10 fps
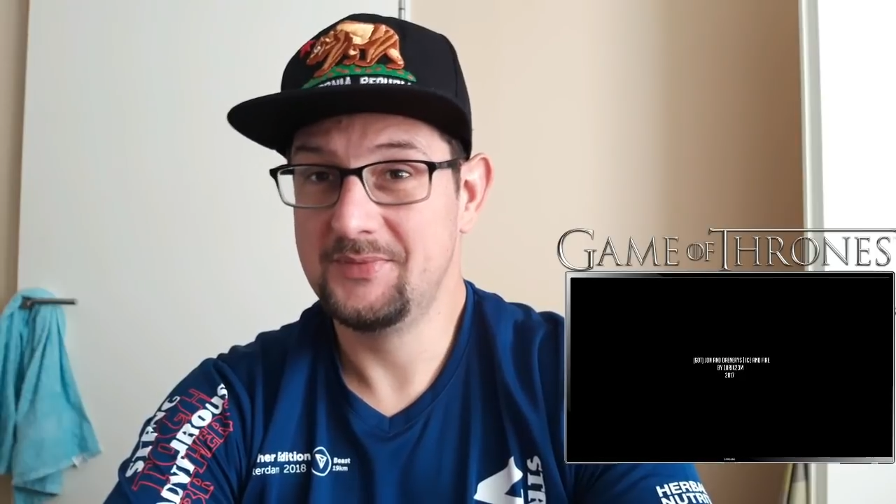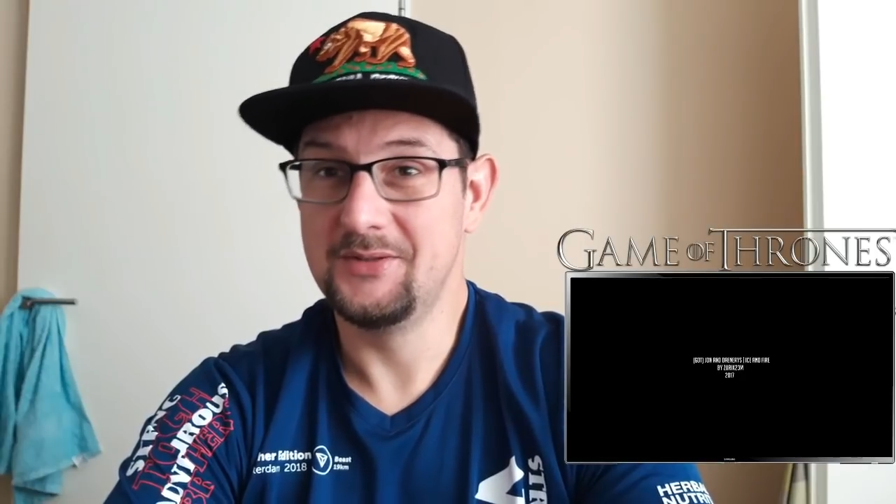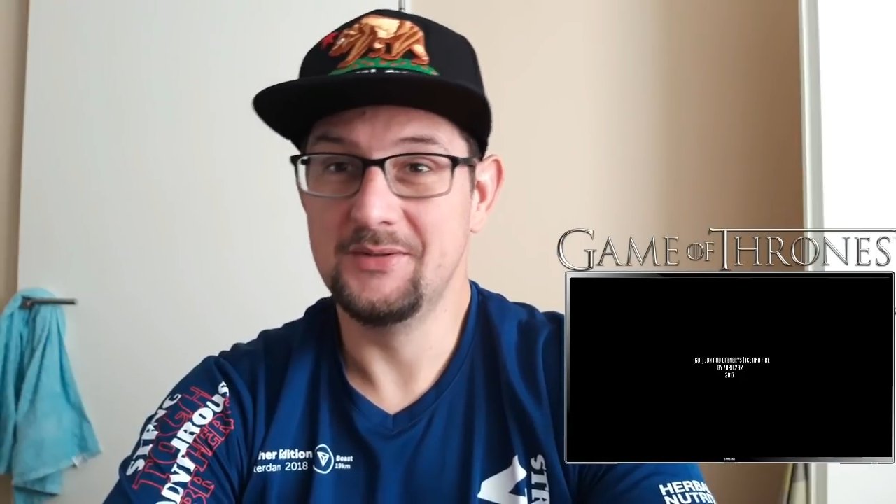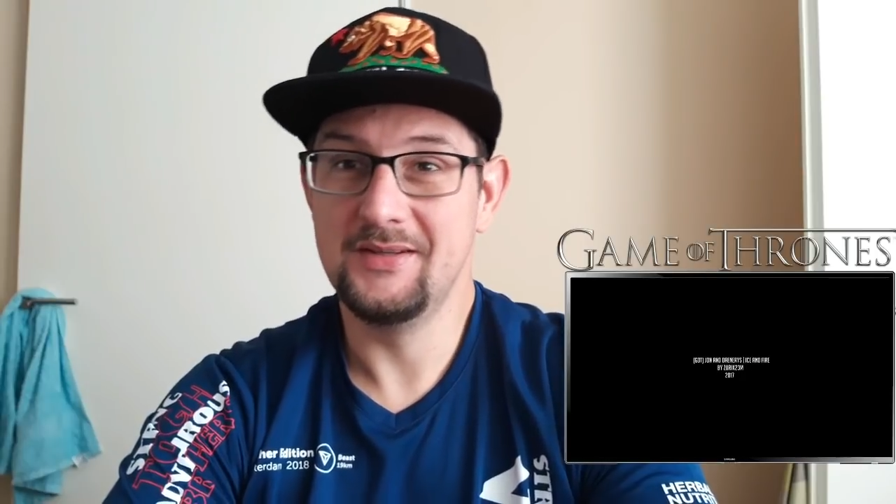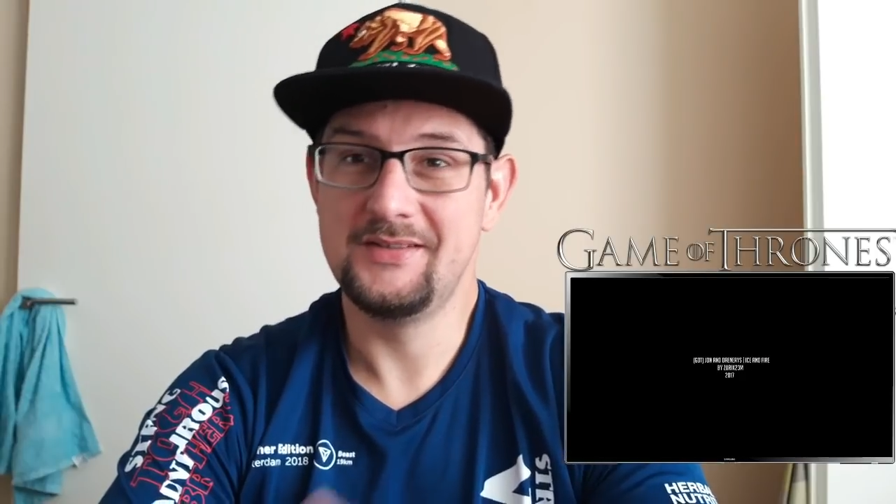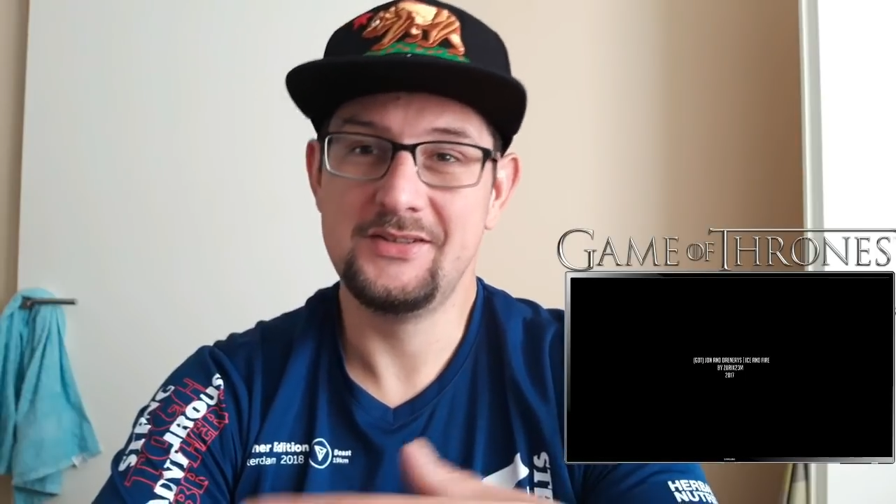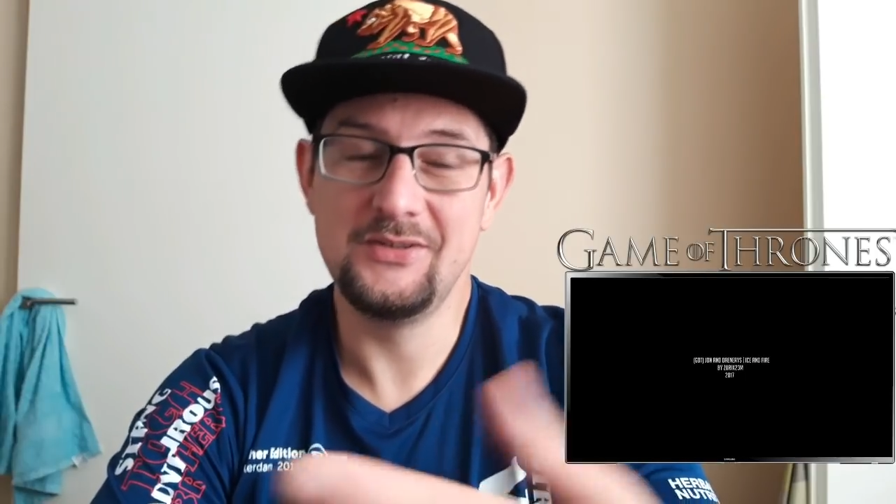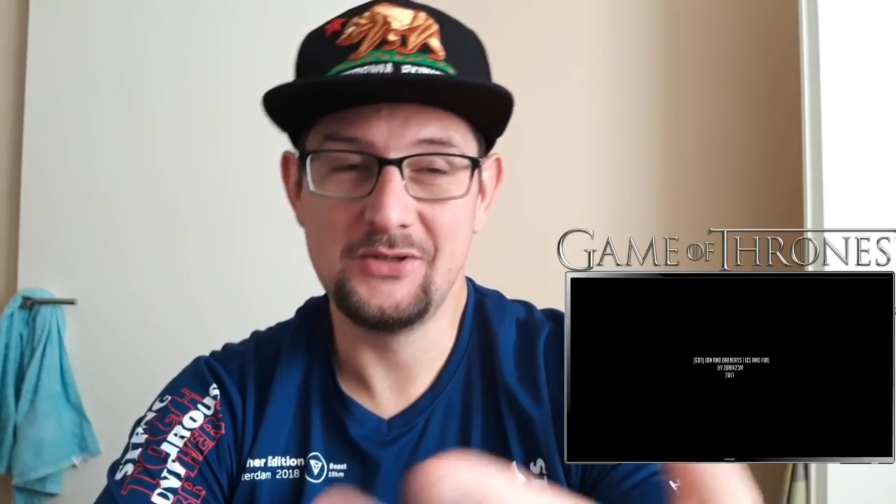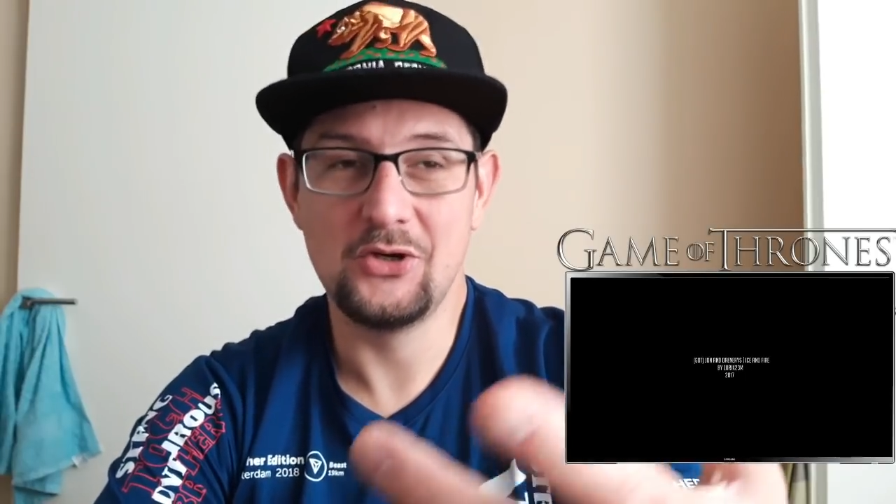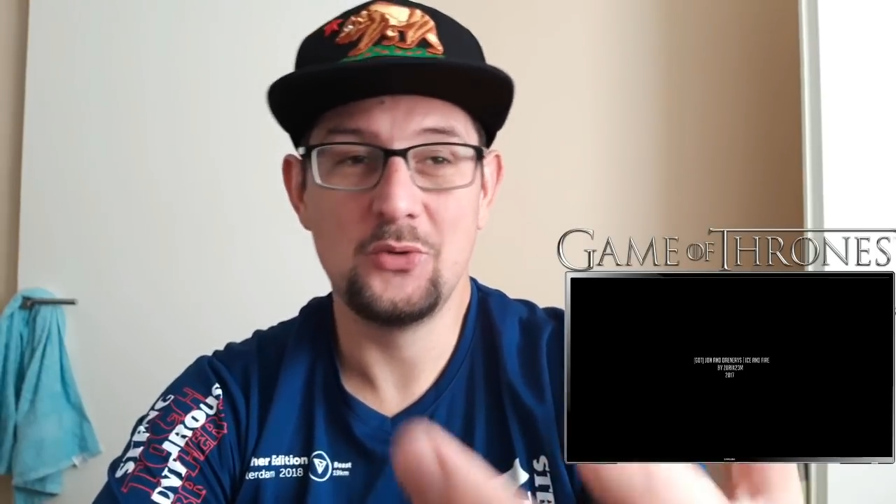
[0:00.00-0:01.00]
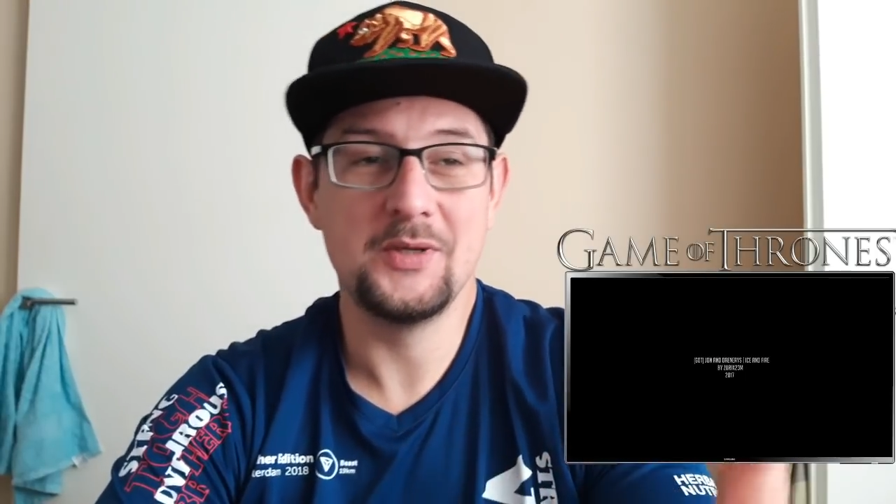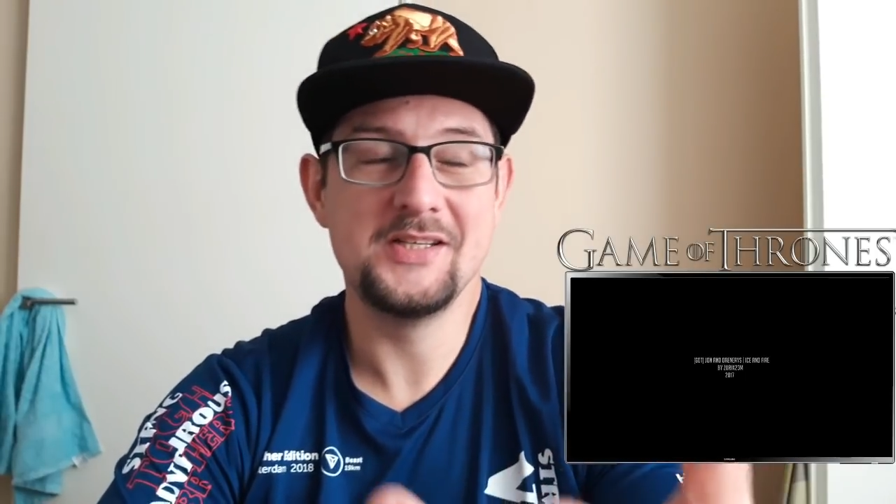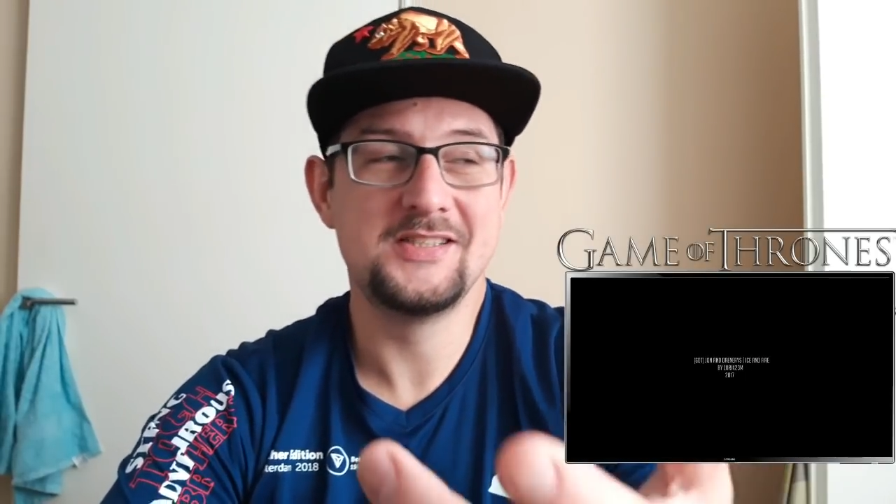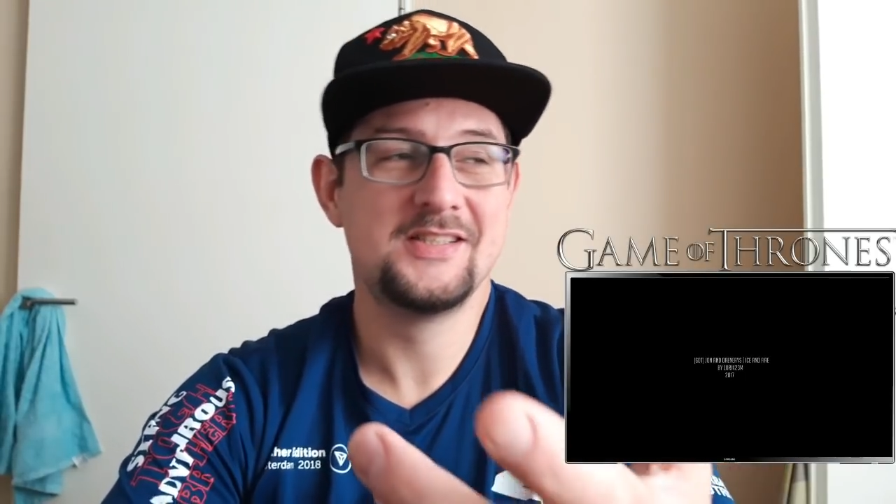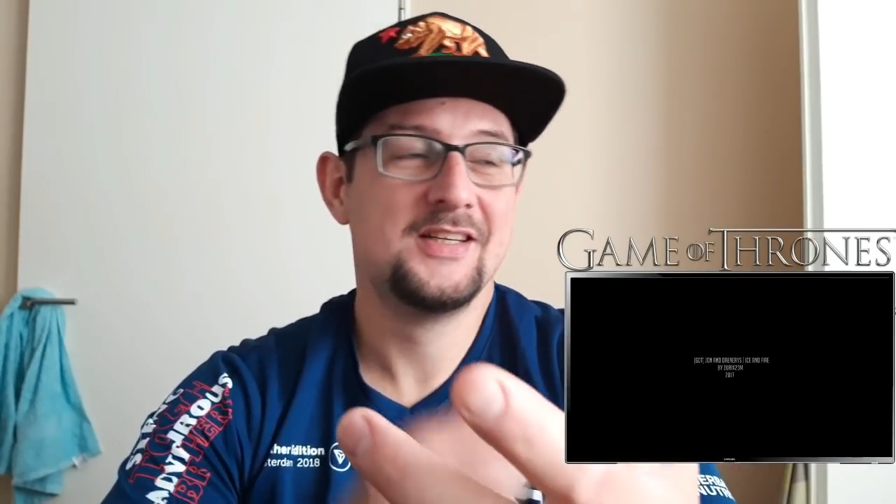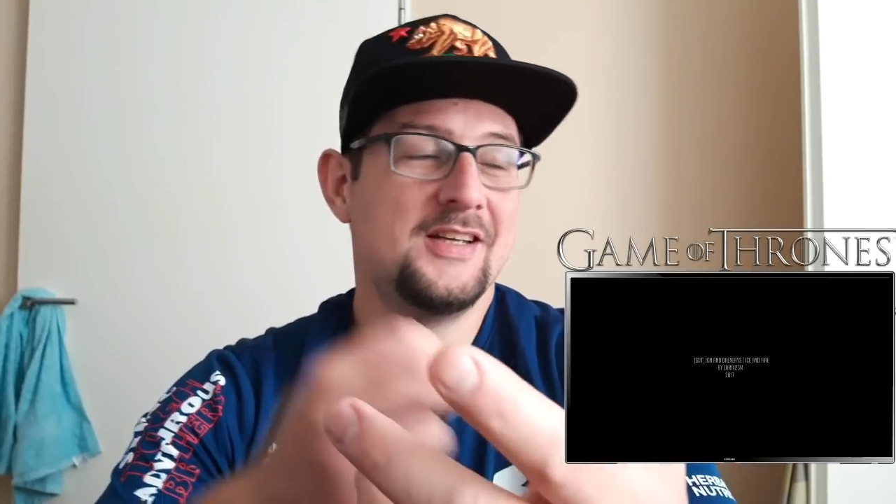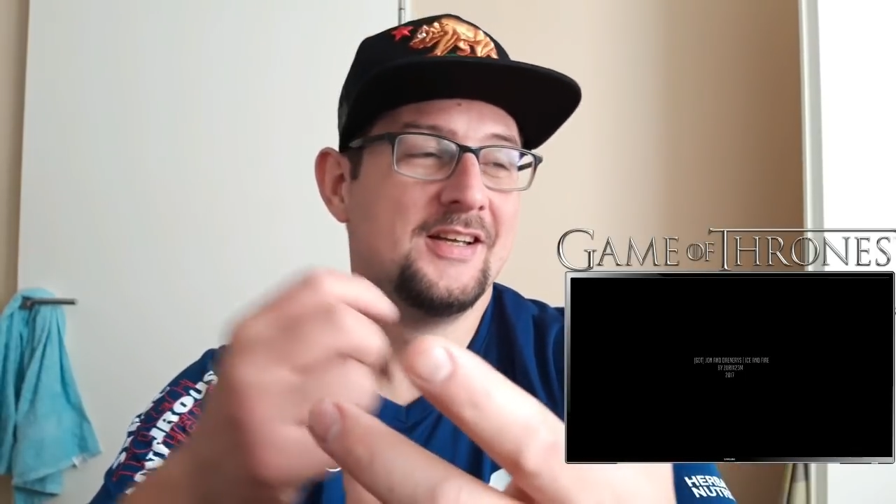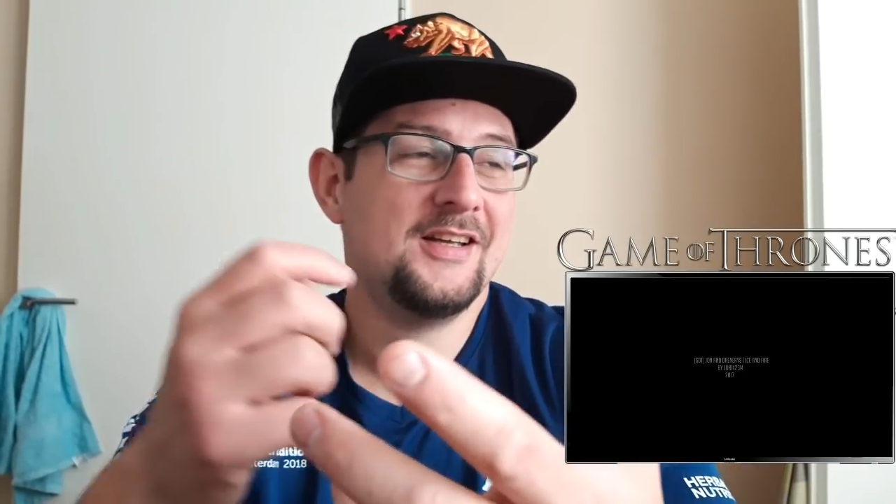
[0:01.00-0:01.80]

You always